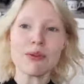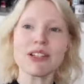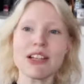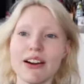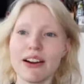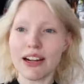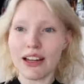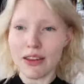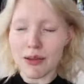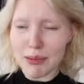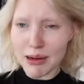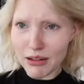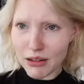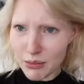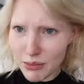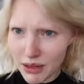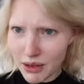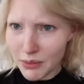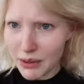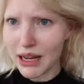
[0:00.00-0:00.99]
was Eric in the
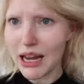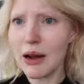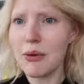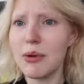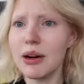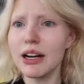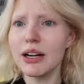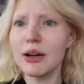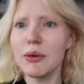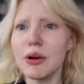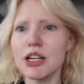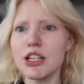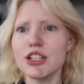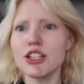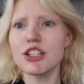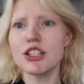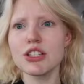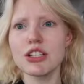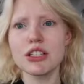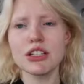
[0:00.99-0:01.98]
background, by the way, and we're gonna
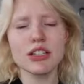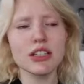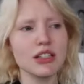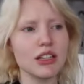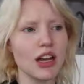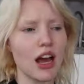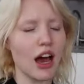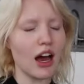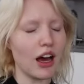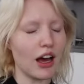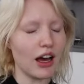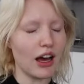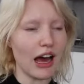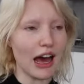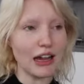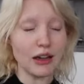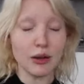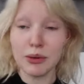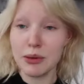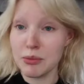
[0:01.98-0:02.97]
watch
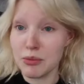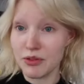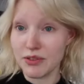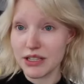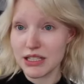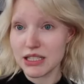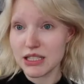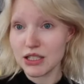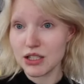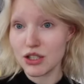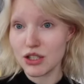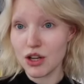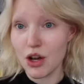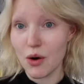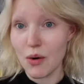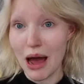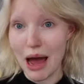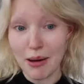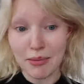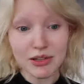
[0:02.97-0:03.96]
Halloween movies.
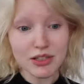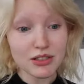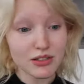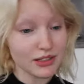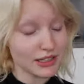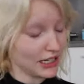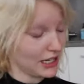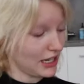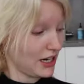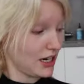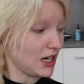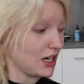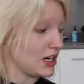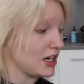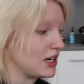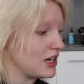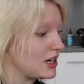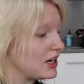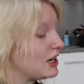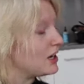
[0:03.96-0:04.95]
So Abby's already
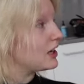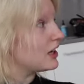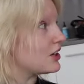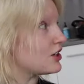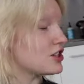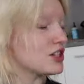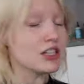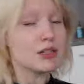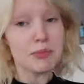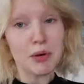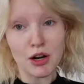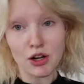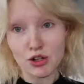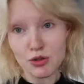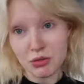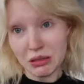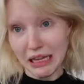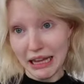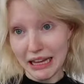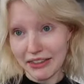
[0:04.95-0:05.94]
here, because she's
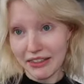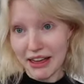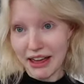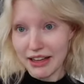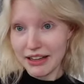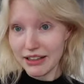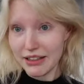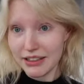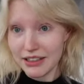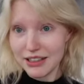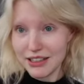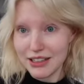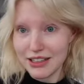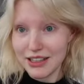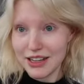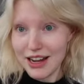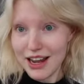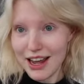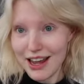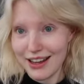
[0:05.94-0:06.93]
punctual like that.
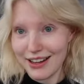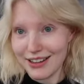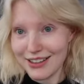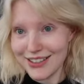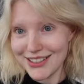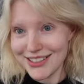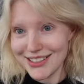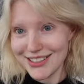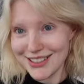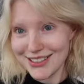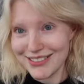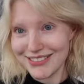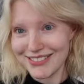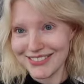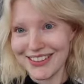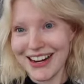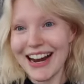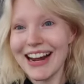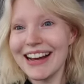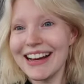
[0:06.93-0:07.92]
And
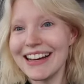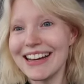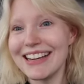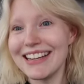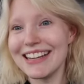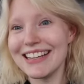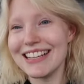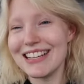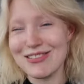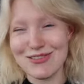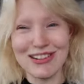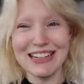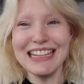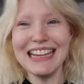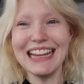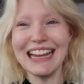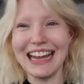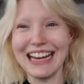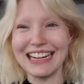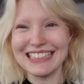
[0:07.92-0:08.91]
Raya is
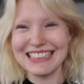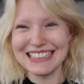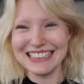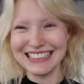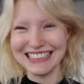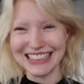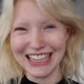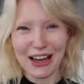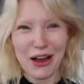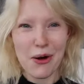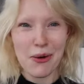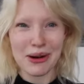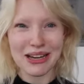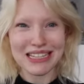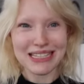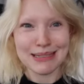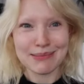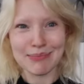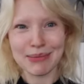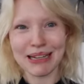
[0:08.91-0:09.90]
running late, like
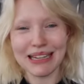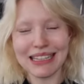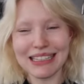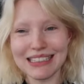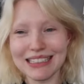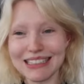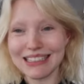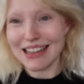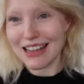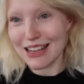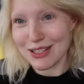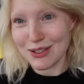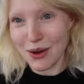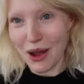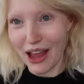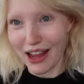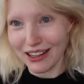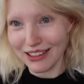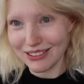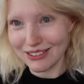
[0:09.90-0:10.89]
always, but that's
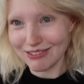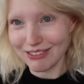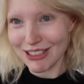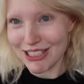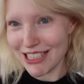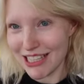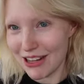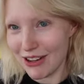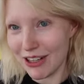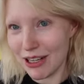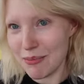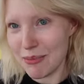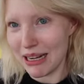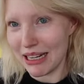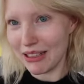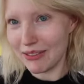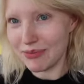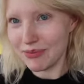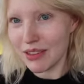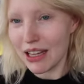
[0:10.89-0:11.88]
okay. We'll see her in a
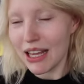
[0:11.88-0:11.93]
minute.